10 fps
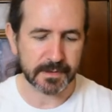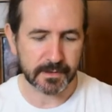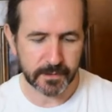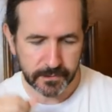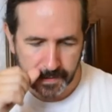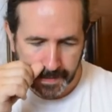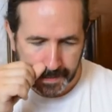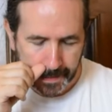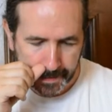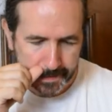I'm gonna try to
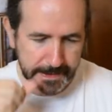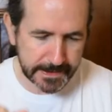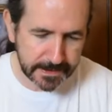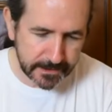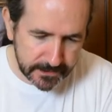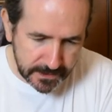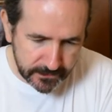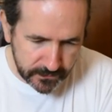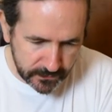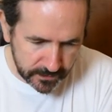connect this. I always have
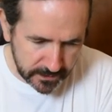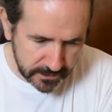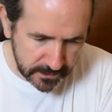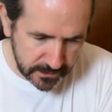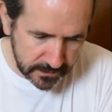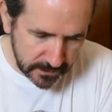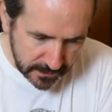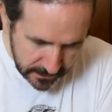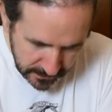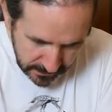trouble
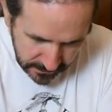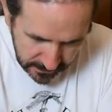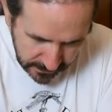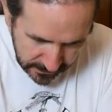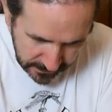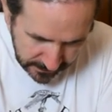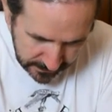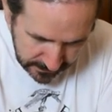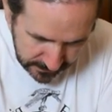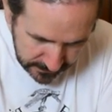connecting
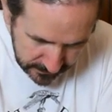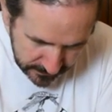these two